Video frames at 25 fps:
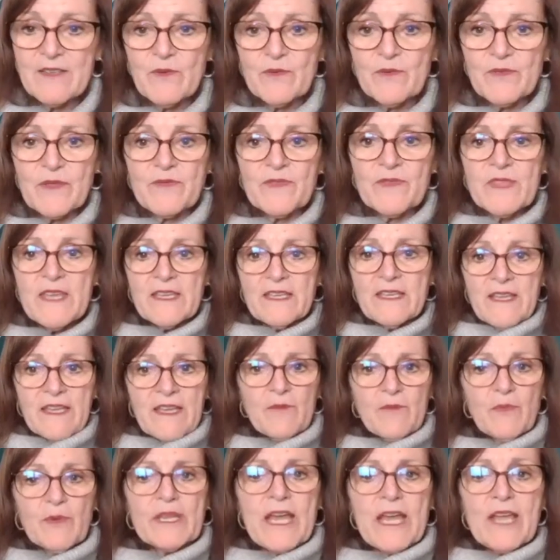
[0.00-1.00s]

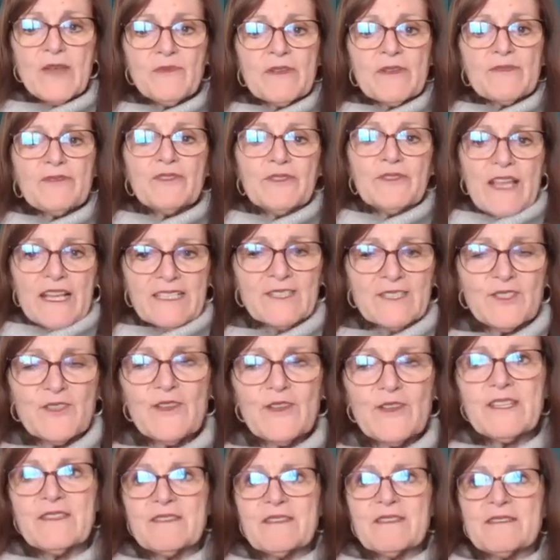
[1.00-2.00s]
when I reflect on
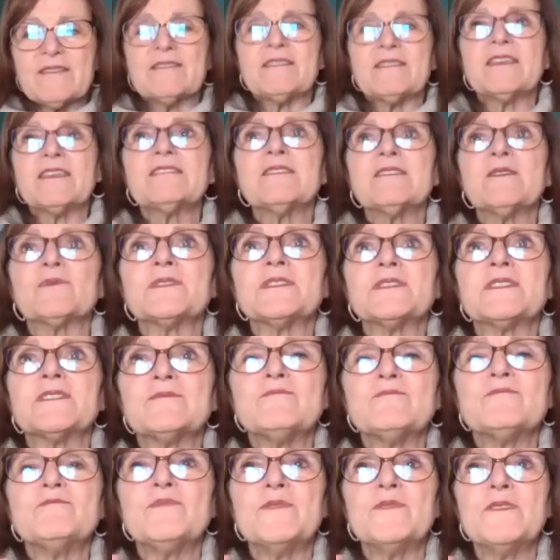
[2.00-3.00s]
it, the thing that was
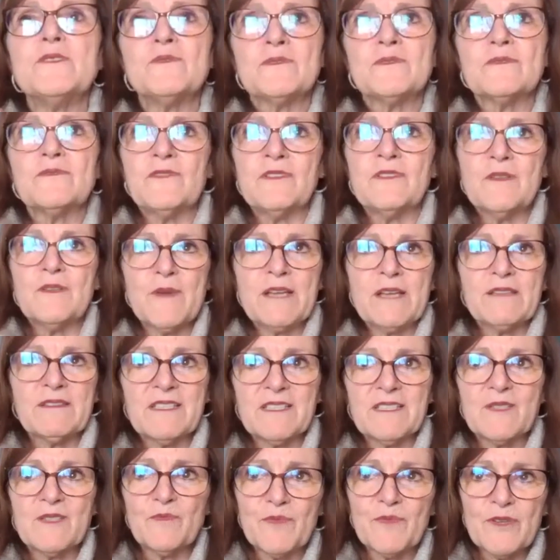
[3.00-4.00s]
beautiful about
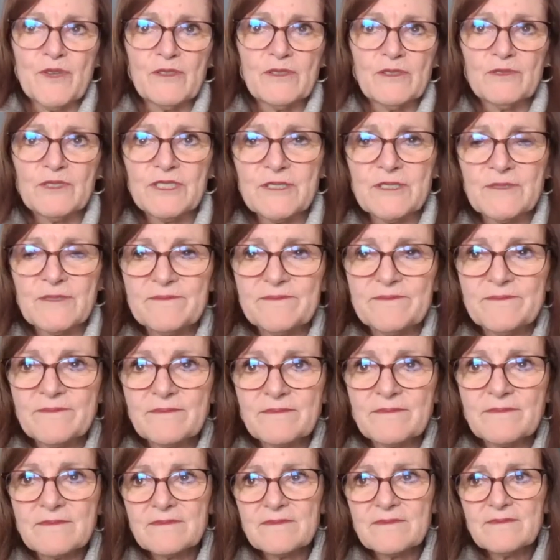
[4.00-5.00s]
this approach
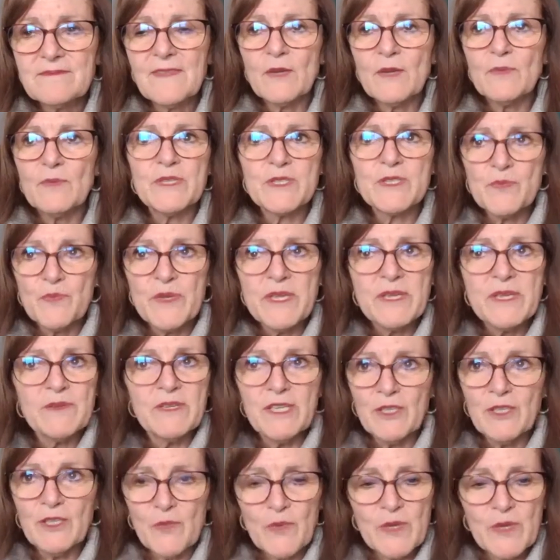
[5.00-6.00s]
was
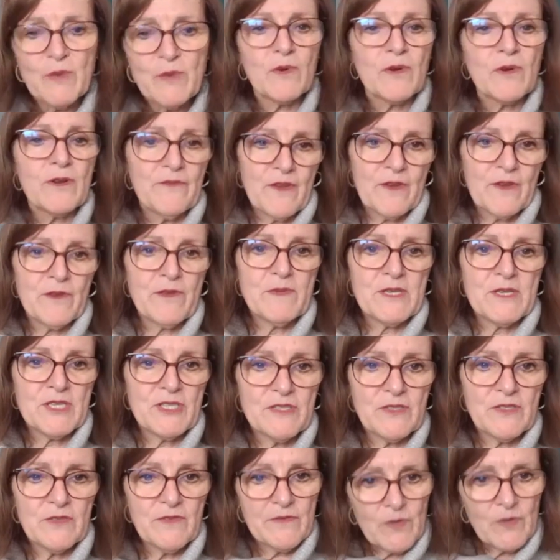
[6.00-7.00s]
we were very mission
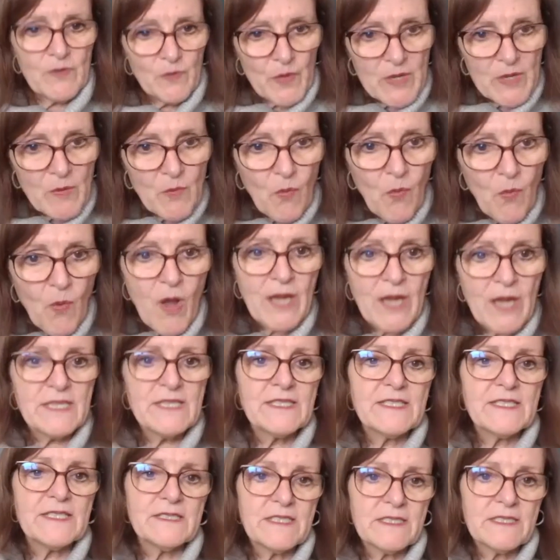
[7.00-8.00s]
driven. We wanted
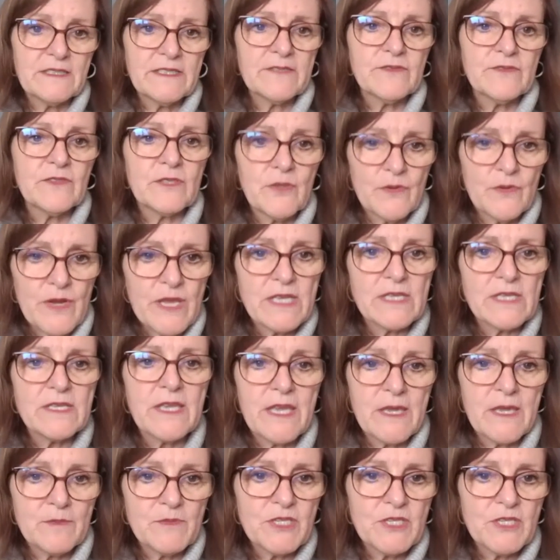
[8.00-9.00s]
to deliver great
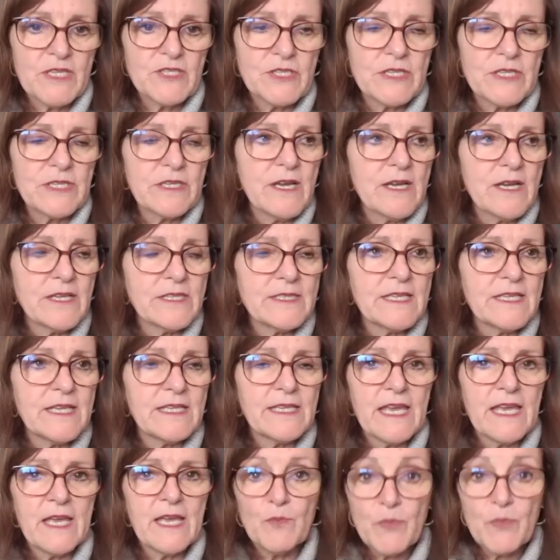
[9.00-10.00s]
game-changing content.
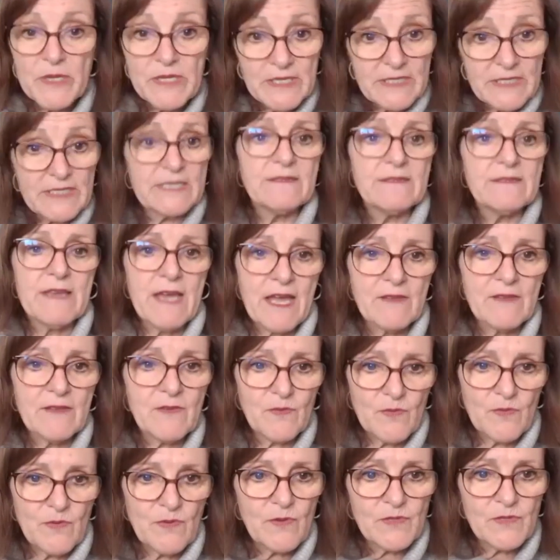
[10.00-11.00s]
And we did that
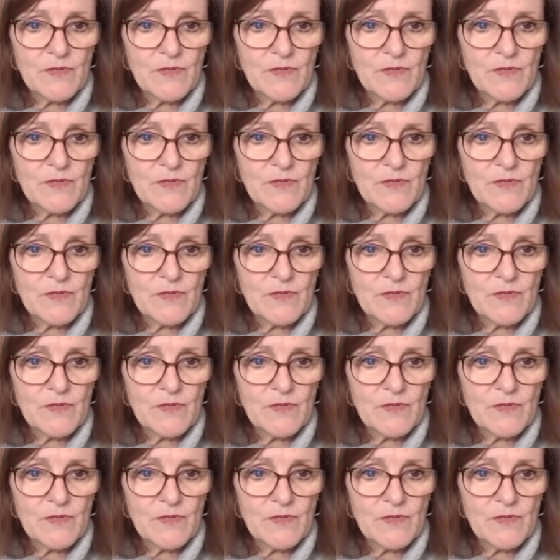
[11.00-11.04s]
through those